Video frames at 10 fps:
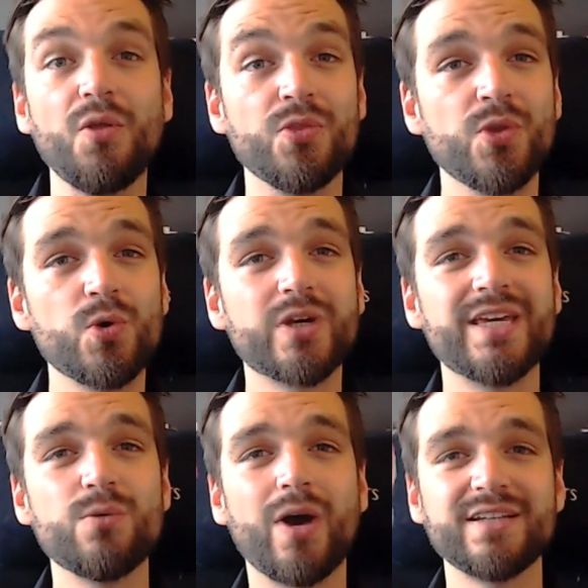no
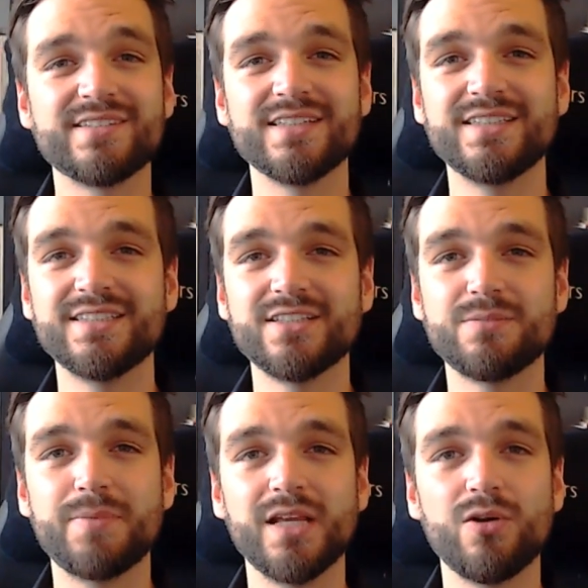KYC
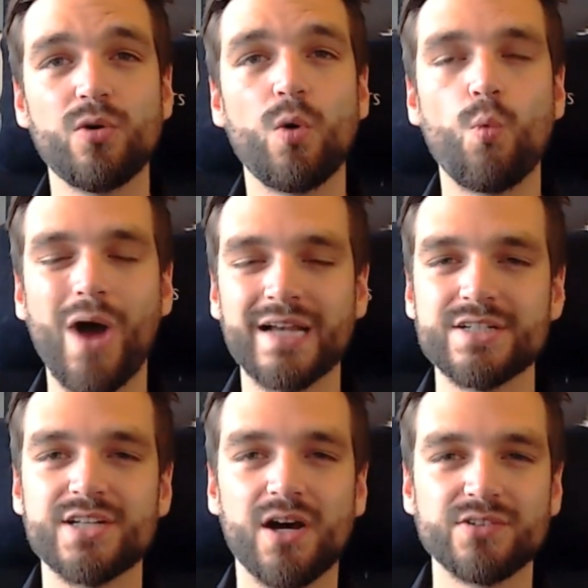needed below
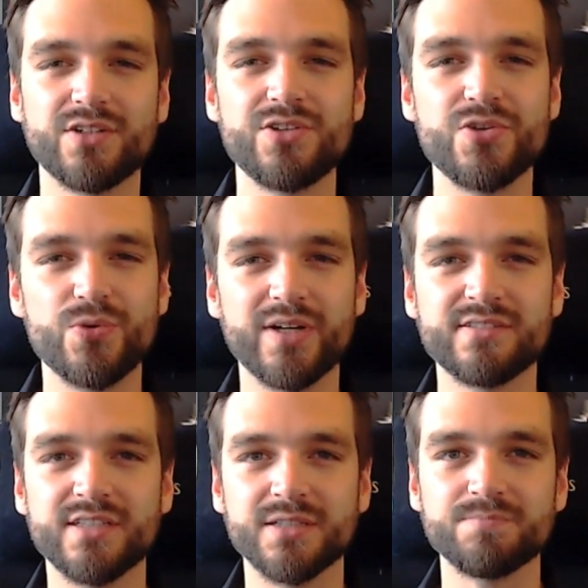1,000
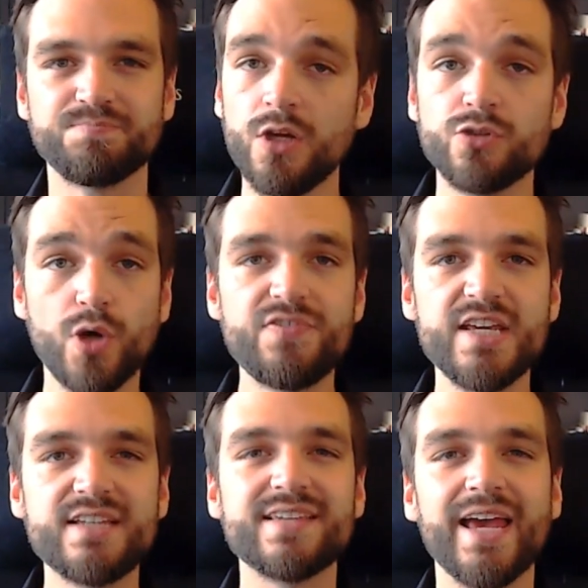USD. So
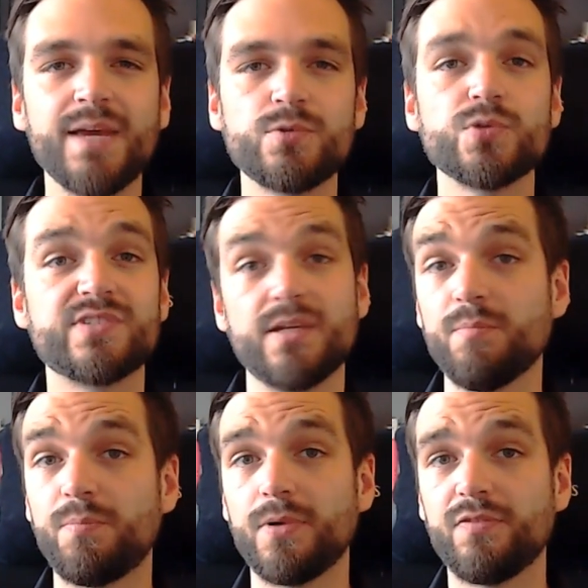FTX aims to
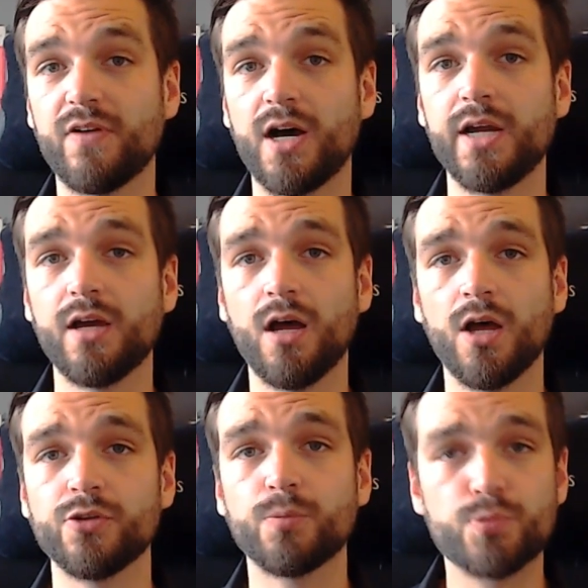simplify
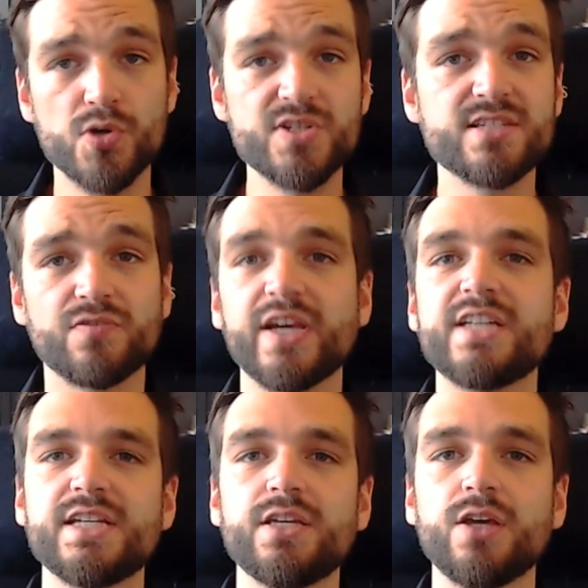the process of
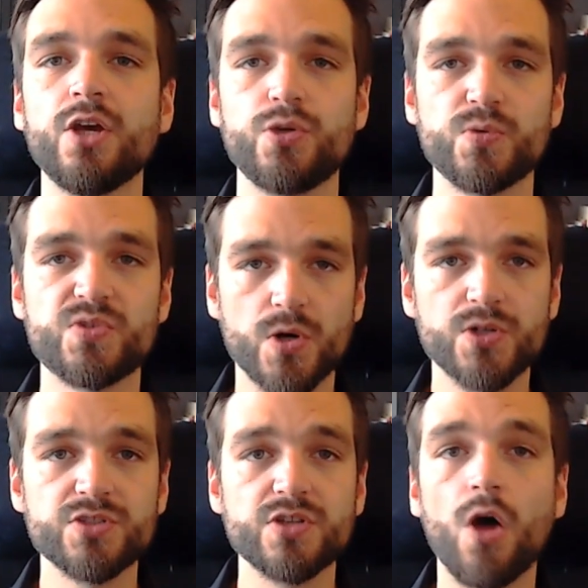getting you
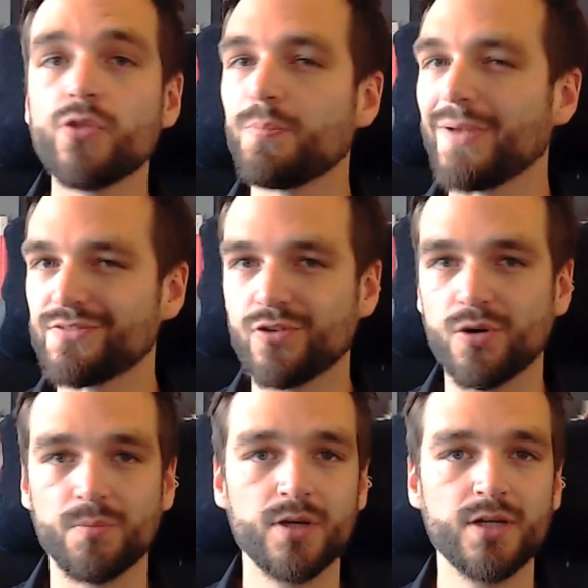started on the
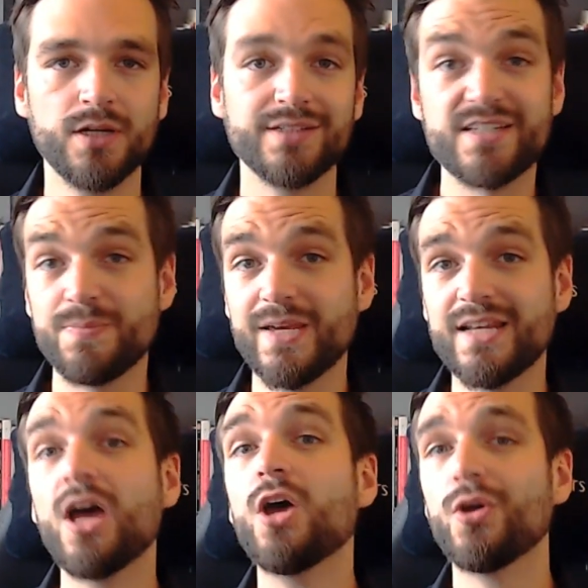platform. This
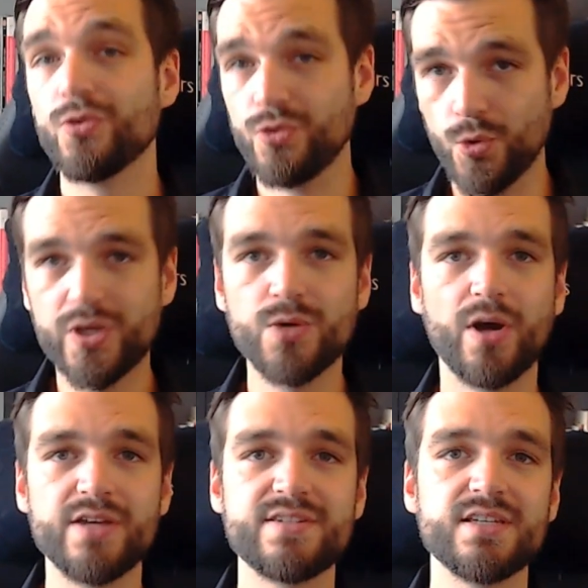means no
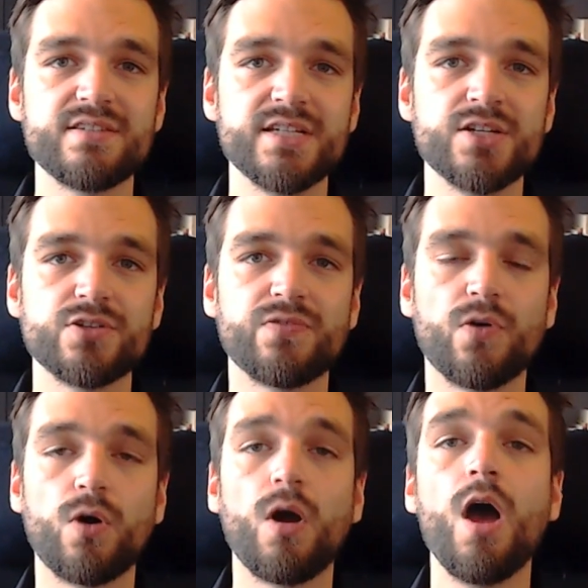KYC is needed
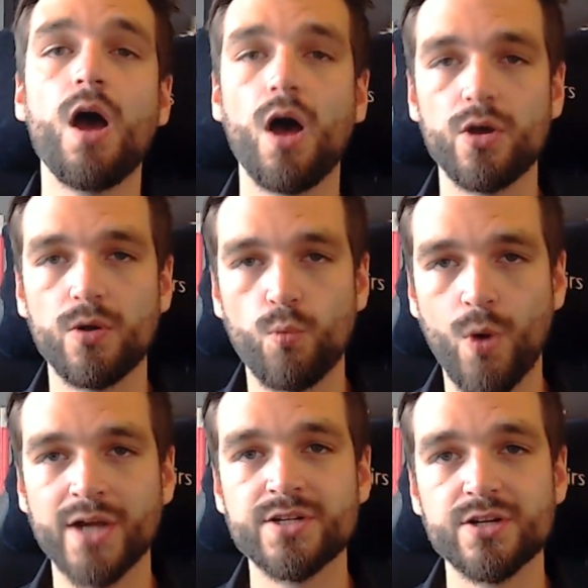for
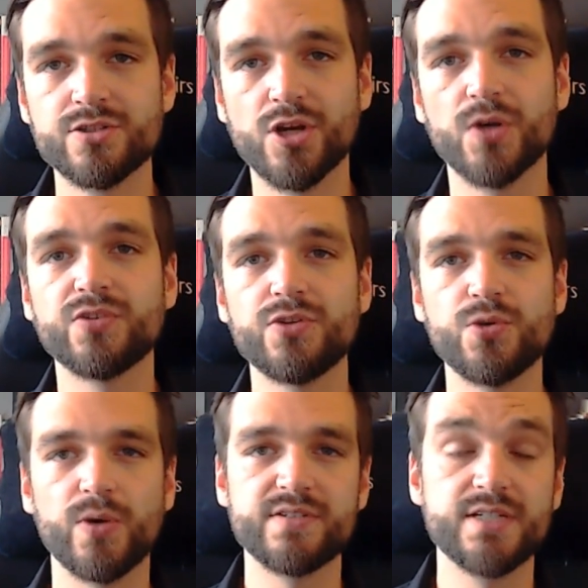1,000
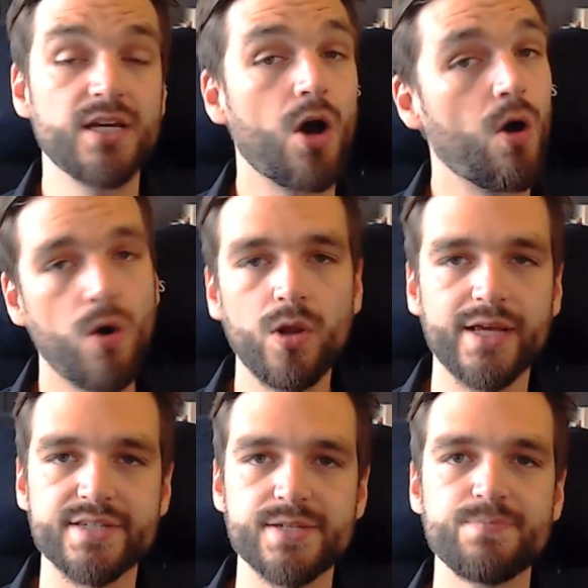USD or
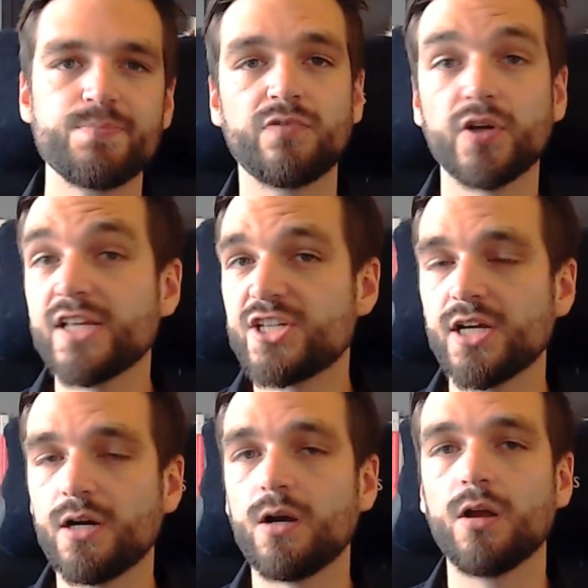less. For the
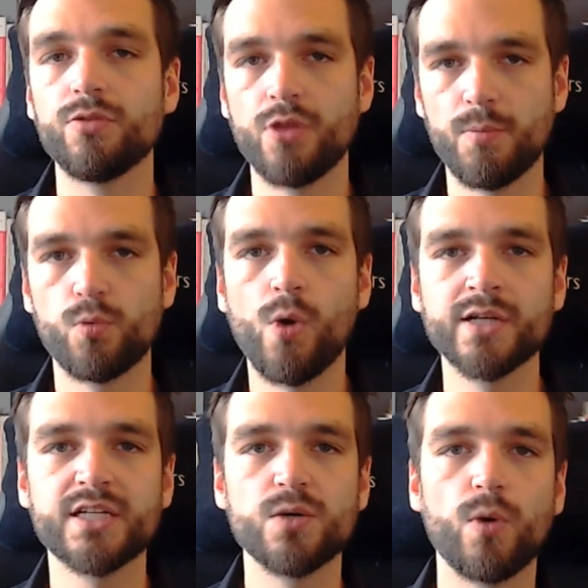tier number
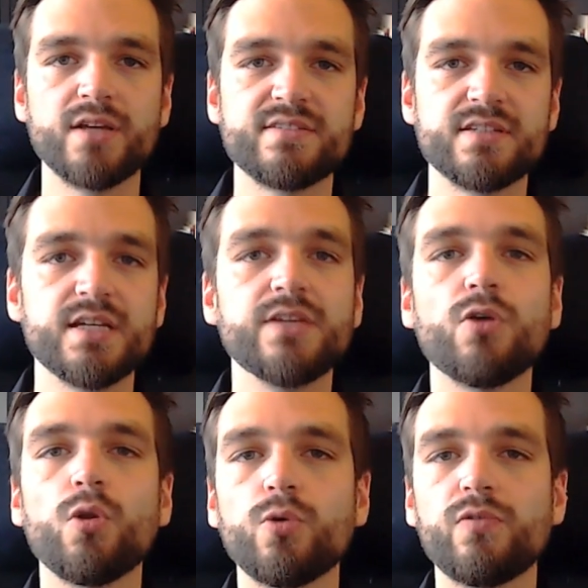1 KYC, it
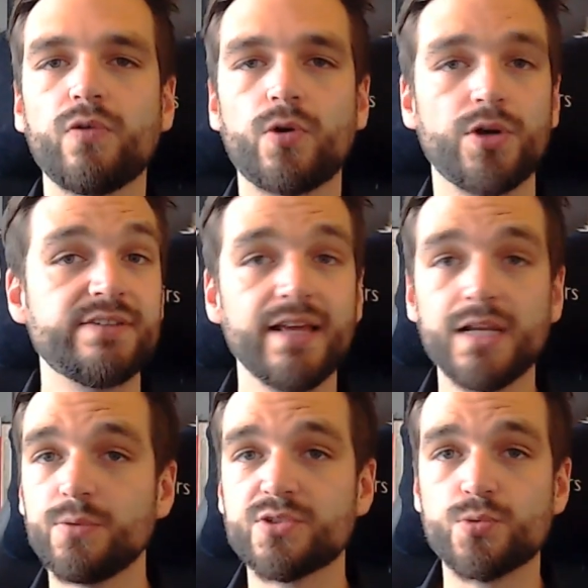allows for a daily
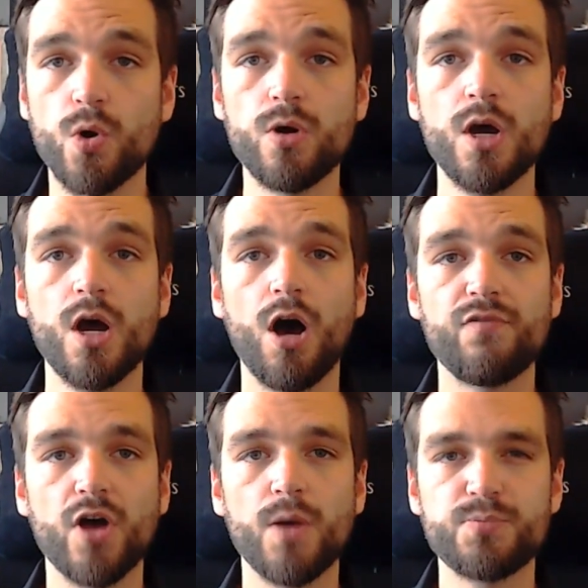withdrawal
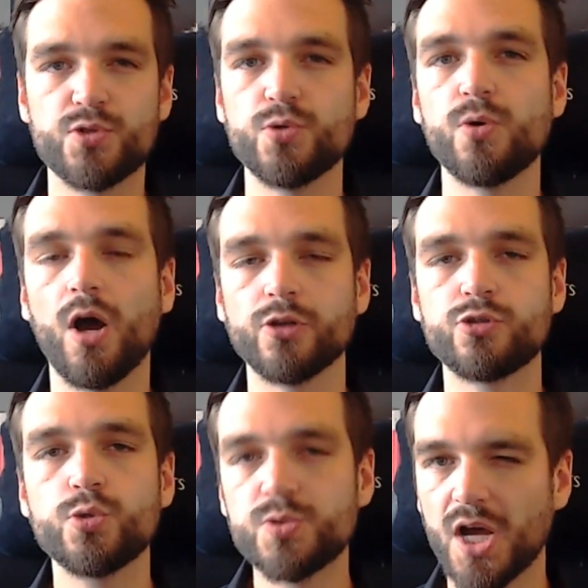of up to
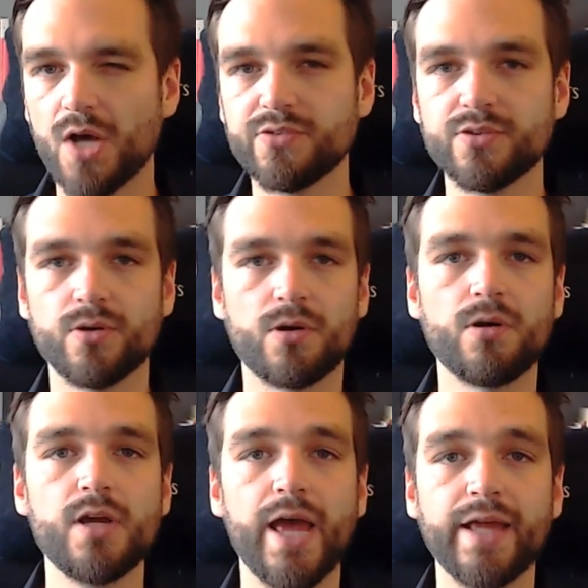
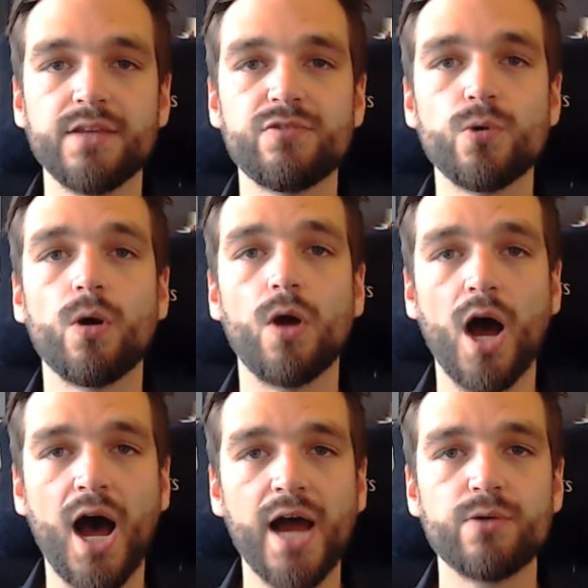$2,000, and if you are a
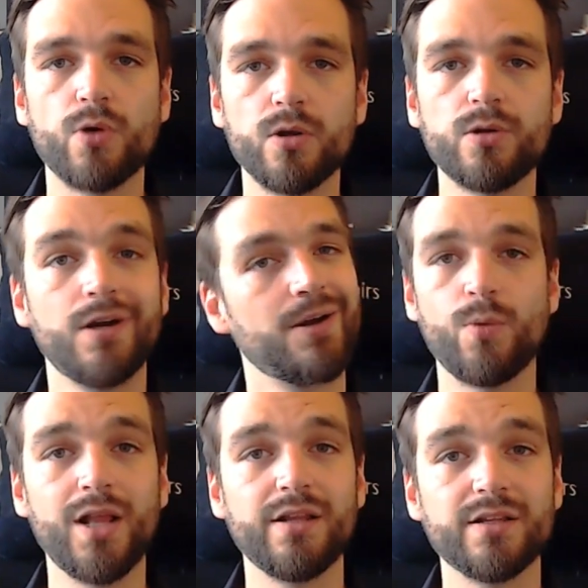high roller,
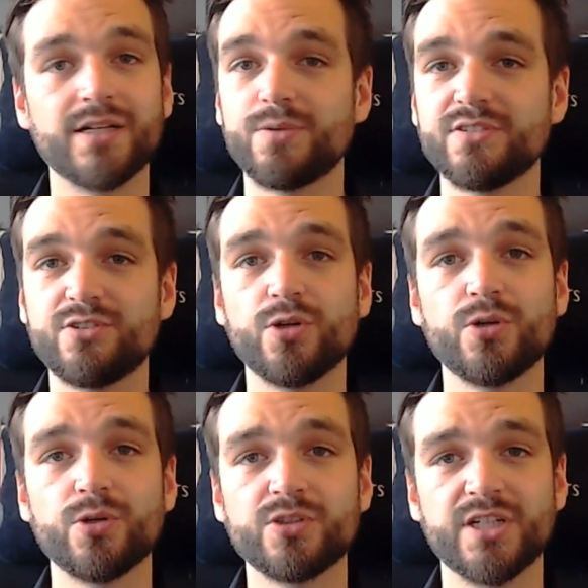well, there is
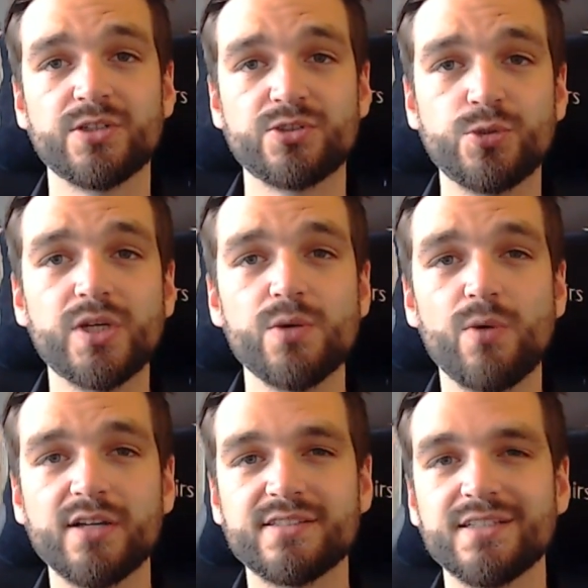the tier 2
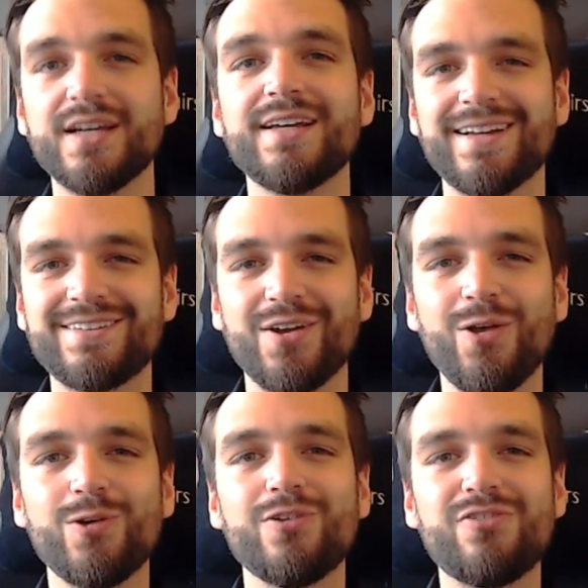KYC that
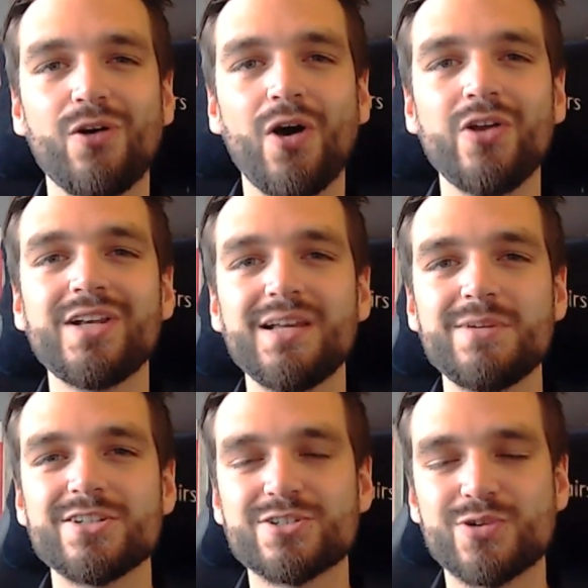allows for
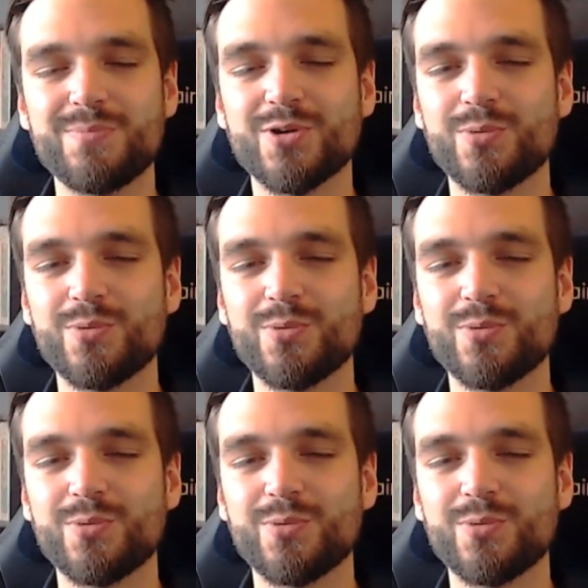unlimited crypto